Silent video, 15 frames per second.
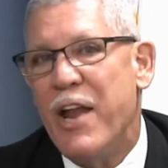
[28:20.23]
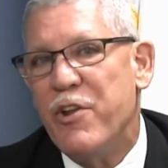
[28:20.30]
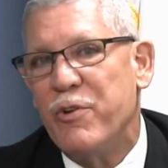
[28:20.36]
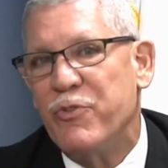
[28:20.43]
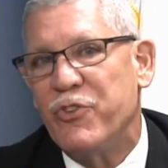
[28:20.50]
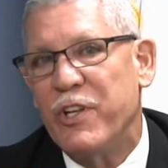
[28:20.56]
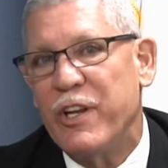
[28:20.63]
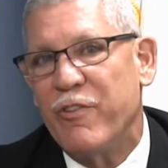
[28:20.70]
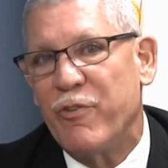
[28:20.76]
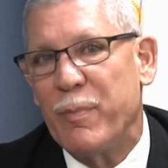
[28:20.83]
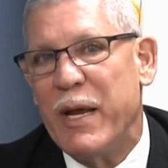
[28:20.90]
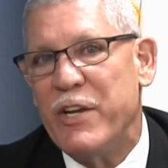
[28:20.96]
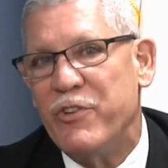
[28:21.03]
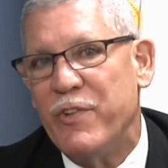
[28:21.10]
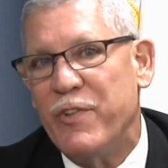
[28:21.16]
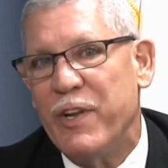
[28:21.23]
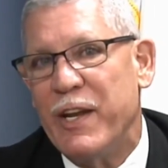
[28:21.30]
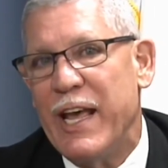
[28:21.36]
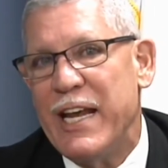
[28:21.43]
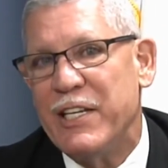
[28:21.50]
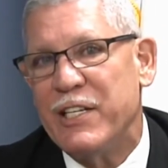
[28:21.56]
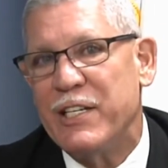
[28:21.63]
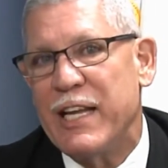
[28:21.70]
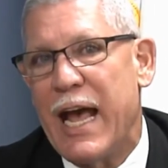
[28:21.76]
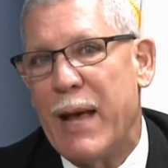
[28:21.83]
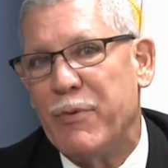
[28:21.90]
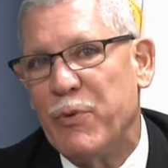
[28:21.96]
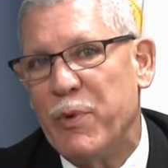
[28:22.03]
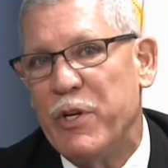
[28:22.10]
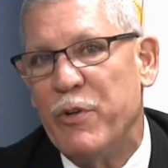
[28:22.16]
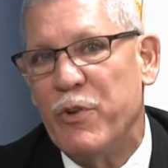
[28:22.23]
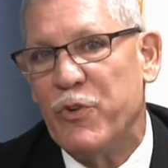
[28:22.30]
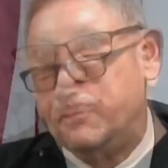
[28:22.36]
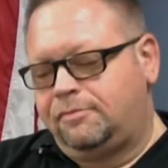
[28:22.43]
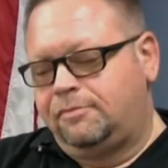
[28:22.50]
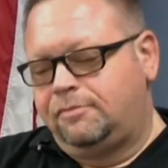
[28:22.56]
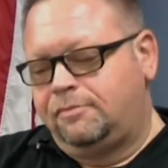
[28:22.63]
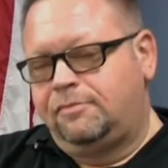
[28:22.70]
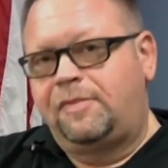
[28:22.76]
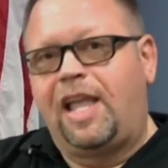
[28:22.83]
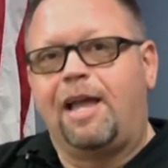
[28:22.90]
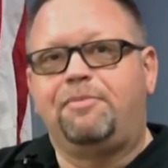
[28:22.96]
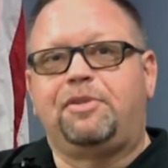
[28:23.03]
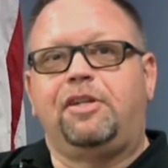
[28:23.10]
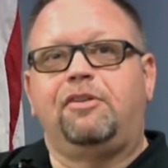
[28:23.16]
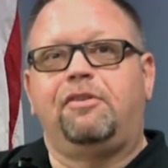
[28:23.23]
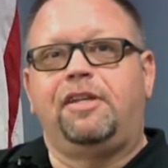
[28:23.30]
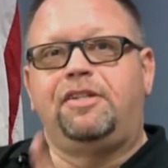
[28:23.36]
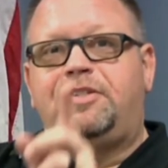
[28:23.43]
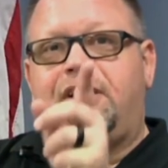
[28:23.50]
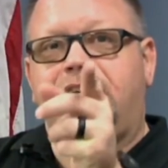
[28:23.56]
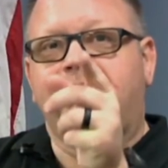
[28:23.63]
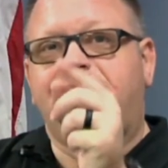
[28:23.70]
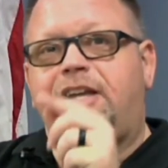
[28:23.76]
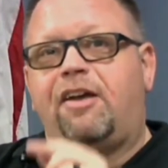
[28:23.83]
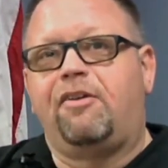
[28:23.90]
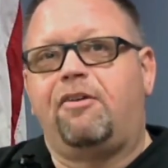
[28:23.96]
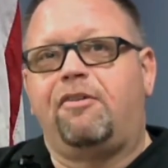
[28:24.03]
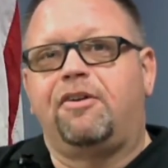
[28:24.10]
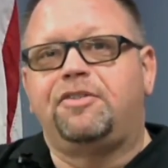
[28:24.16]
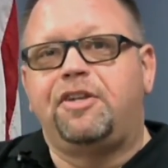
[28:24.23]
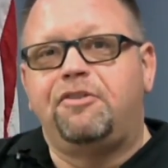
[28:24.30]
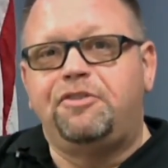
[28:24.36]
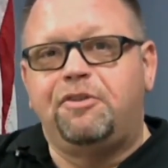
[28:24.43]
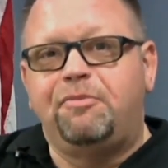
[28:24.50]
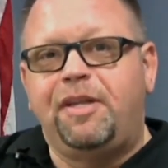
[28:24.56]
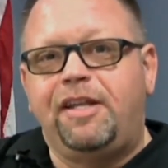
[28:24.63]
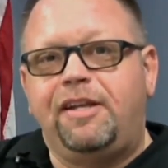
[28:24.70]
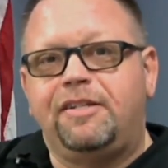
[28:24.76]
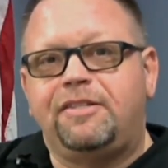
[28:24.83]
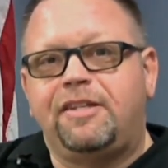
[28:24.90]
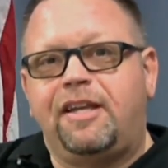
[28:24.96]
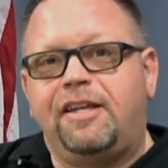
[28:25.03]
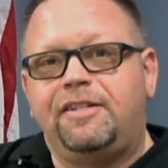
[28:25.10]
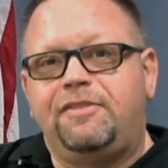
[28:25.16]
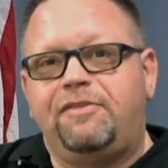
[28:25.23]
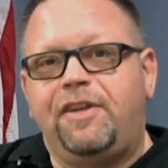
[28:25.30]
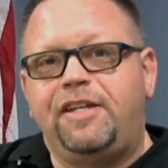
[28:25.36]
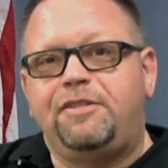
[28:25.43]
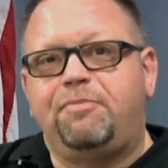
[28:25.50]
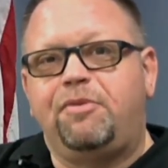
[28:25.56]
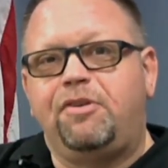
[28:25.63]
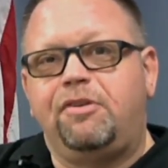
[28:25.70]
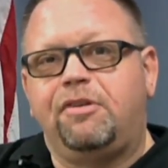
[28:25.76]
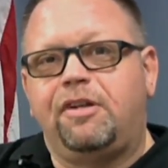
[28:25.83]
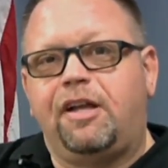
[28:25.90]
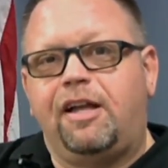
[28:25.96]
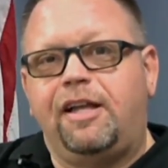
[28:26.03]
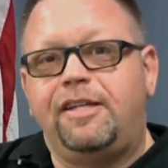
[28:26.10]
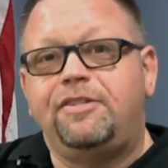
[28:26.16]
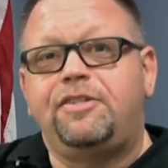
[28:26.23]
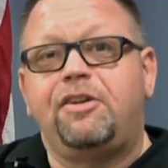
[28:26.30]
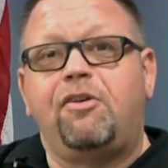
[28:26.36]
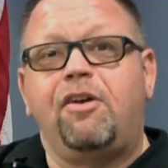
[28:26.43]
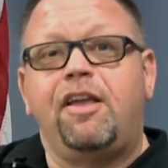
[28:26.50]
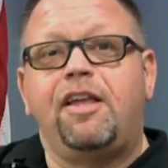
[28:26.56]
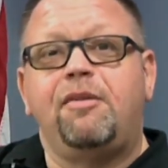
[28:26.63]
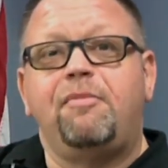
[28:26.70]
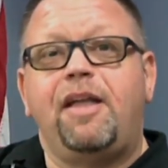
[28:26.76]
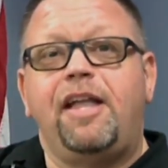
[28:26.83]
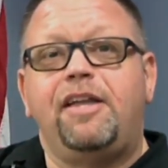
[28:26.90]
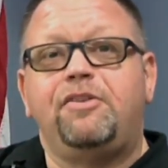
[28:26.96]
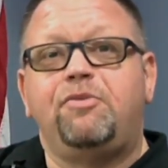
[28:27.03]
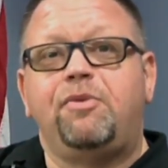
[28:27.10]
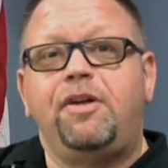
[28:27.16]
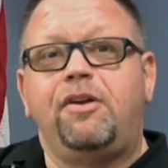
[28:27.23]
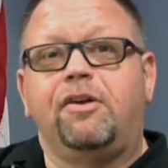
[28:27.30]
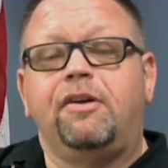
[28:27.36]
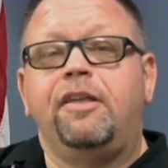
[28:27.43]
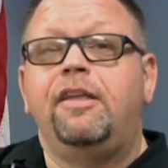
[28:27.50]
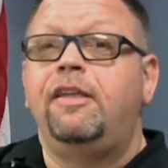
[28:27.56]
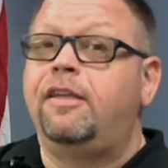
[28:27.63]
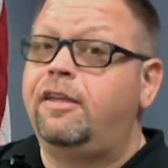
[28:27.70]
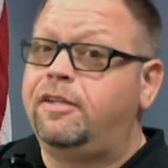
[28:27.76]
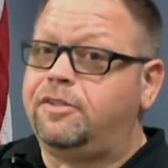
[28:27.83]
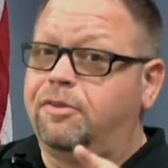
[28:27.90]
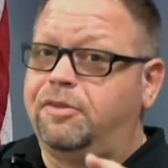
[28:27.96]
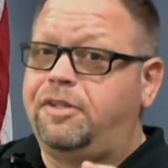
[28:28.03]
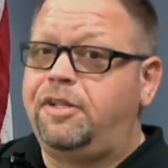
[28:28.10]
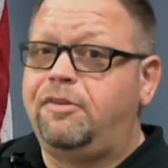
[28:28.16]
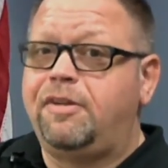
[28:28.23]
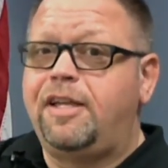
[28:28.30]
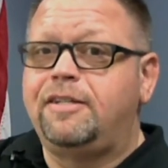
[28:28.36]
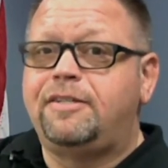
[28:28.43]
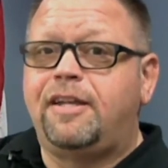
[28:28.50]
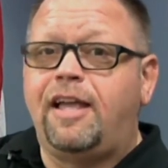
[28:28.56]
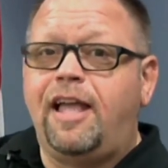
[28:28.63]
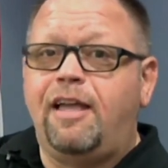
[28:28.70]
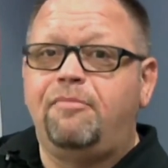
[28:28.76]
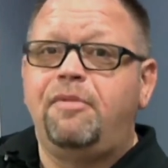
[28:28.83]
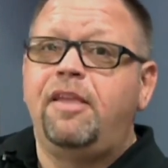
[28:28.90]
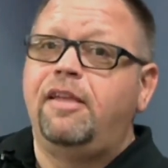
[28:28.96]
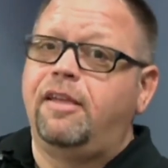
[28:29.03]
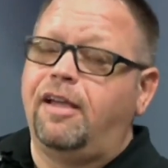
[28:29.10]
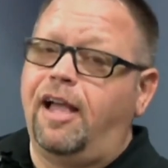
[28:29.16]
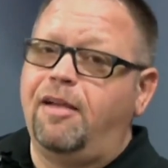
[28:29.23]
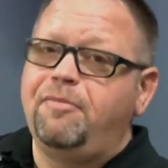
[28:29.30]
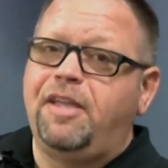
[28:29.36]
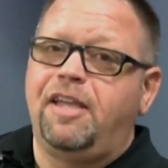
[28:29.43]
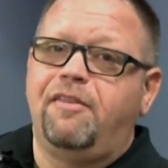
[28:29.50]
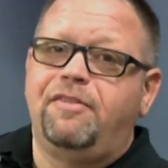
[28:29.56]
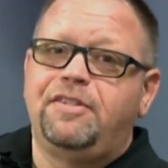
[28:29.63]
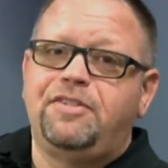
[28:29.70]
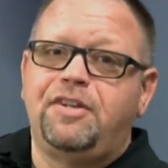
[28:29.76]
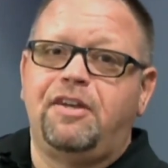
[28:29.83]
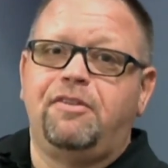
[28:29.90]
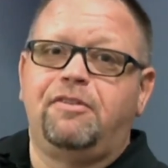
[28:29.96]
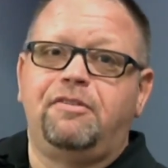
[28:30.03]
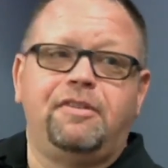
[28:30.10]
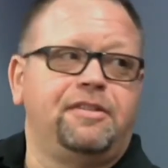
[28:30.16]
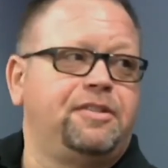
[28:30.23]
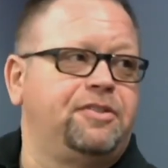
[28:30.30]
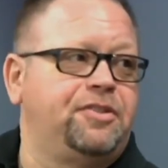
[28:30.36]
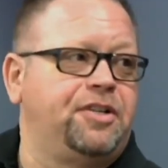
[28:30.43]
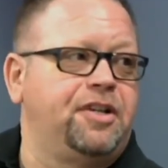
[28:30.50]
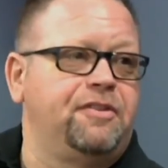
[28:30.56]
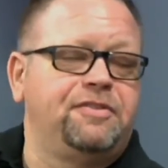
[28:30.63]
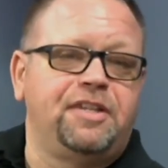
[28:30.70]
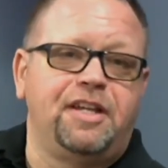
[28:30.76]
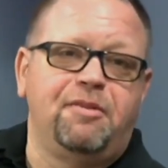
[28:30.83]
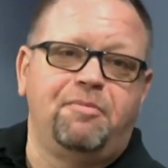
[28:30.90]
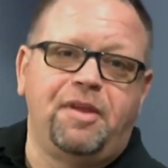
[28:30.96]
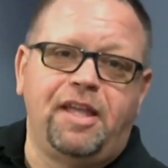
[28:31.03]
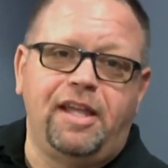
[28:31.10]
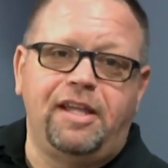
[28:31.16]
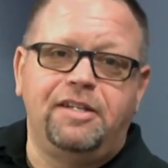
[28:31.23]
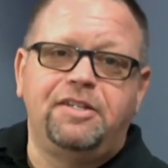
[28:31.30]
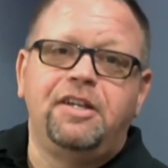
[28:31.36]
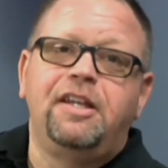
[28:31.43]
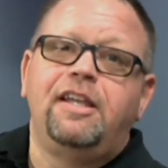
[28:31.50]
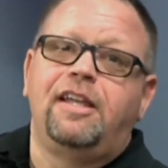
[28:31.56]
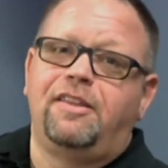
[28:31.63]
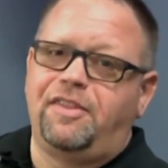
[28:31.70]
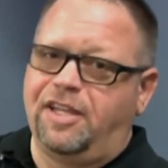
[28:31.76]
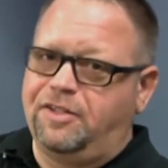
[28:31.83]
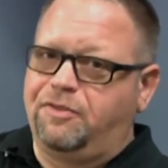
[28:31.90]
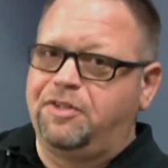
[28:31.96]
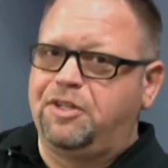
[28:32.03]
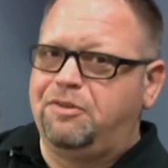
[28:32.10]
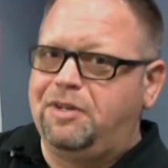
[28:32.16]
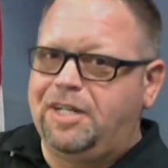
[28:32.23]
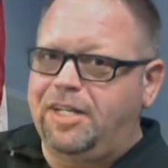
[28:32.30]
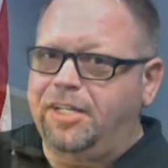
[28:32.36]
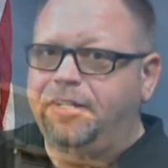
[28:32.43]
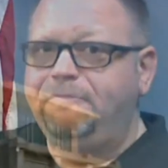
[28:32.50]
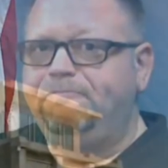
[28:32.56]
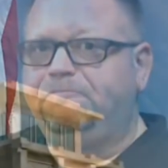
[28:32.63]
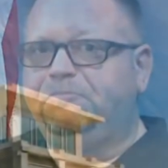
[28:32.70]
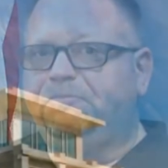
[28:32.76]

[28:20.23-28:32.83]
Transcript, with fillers: and you can see the information, the dates and times that we do those permits. Absolutely, and check us out on our social media sites: Facebook, uh, Instagram, and Twitter. So until next time, I'm Kevin Southard. This is Sheriff Sam Page, and thanks for tuning in.